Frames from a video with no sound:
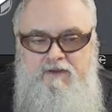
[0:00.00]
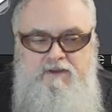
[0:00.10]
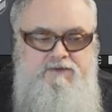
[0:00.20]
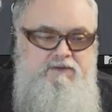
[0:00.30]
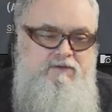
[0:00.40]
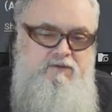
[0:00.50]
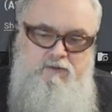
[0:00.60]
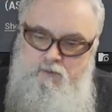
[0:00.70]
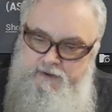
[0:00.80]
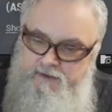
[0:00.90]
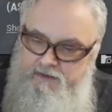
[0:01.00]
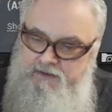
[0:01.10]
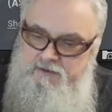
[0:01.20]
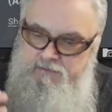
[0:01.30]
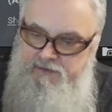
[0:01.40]
It's going to go away
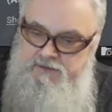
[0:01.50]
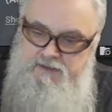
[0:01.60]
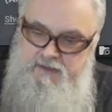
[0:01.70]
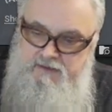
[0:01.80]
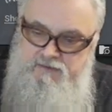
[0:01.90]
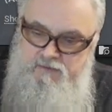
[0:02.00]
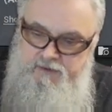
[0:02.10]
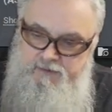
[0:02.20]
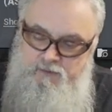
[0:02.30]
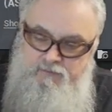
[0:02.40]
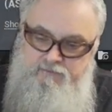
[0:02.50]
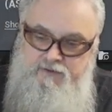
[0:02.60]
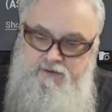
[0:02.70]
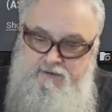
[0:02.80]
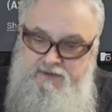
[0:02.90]
and create the Android or
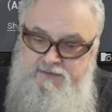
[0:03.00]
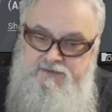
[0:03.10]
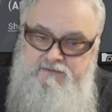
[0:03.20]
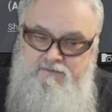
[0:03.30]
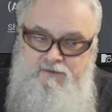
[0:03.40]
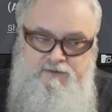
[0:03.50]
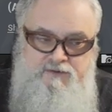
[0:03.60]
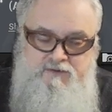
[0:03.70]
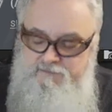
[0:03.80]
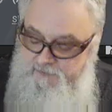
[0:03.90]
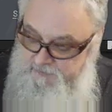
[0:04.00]
VR headset version of